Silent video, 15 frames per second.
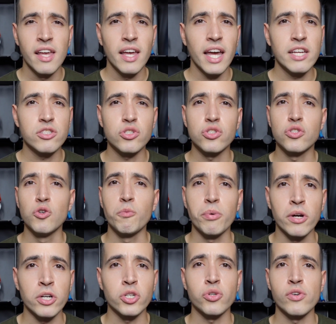a
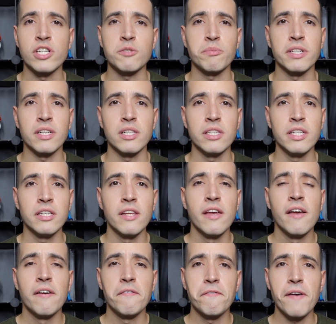super crisp and clean
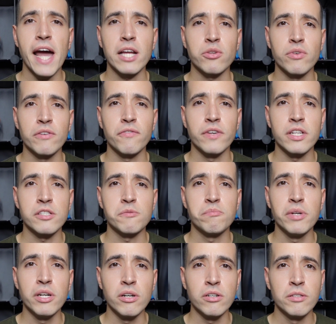factory finish
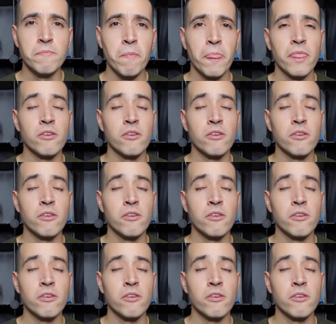build.